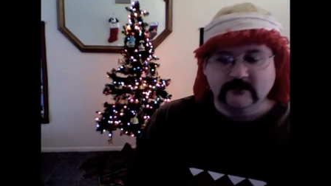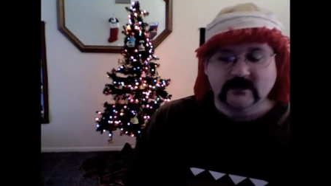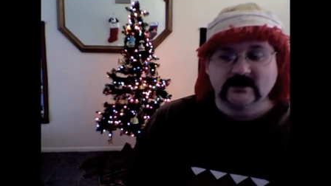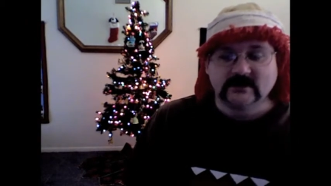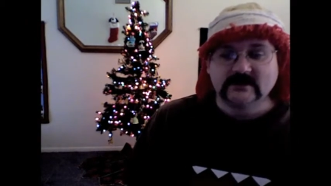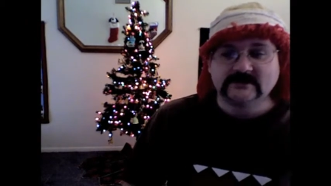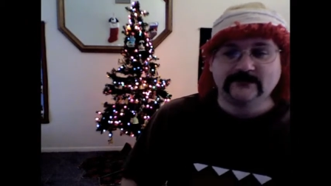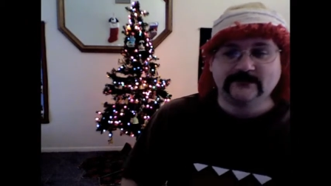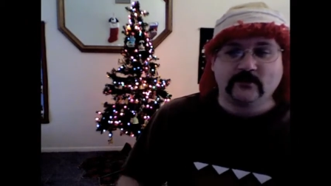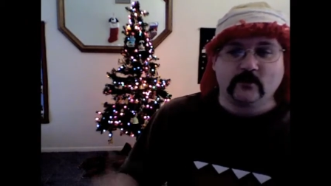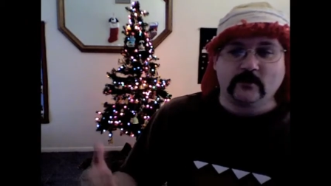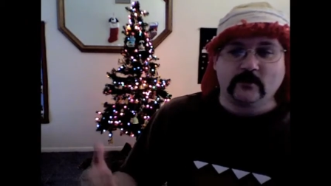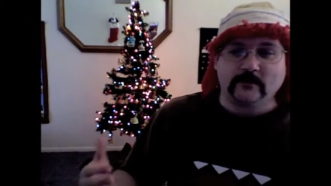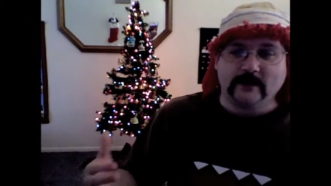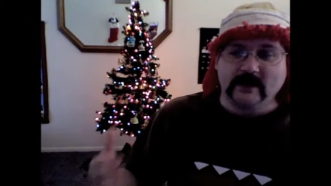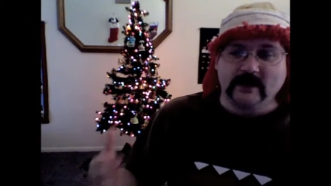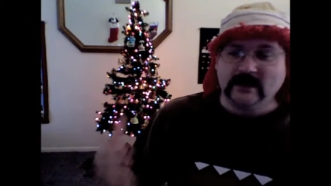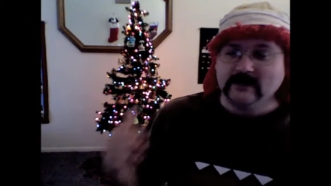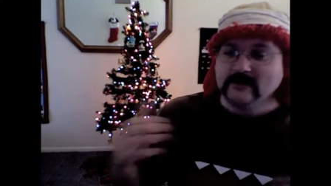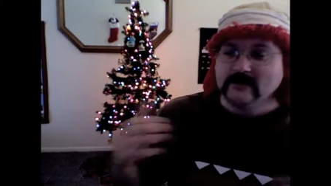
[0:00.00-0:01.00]
This poor
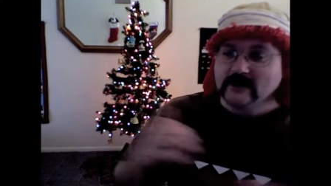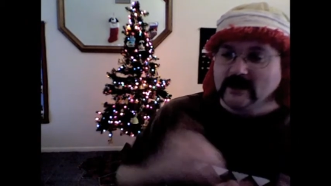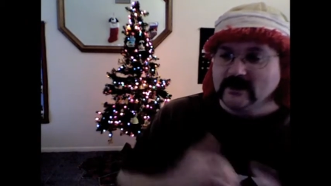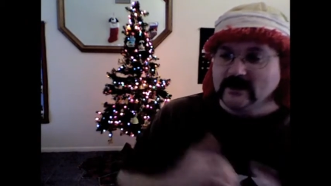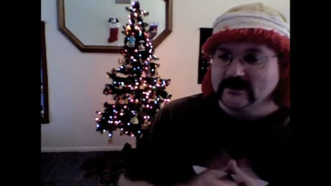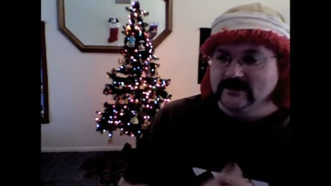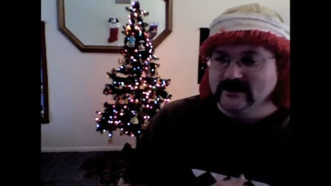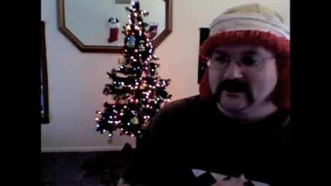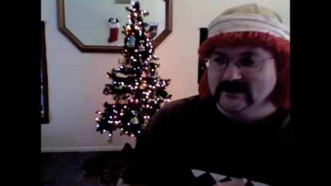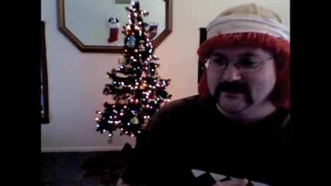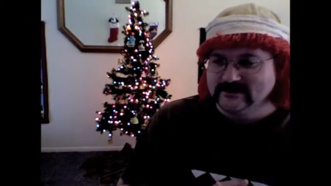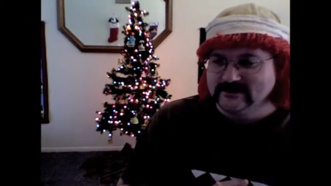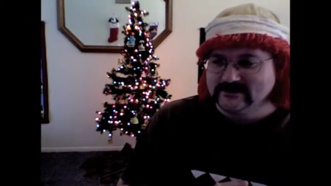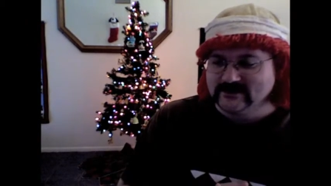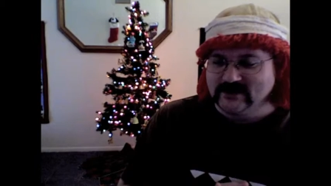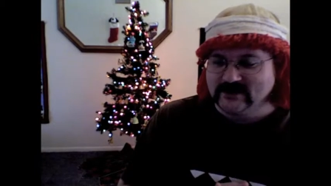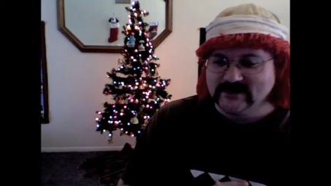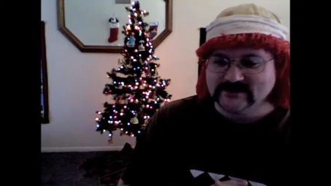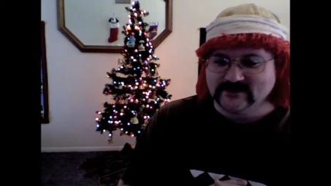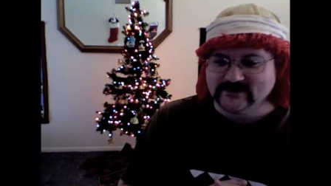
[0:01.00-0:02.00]
mate
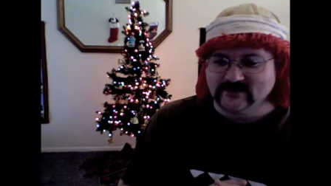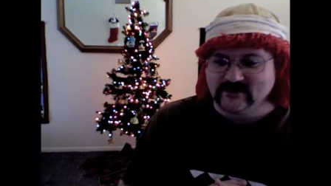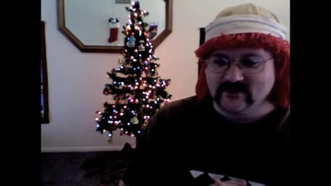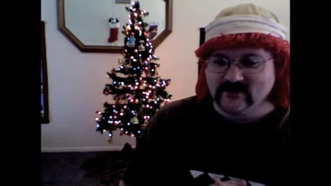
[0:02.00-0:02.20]
tries to run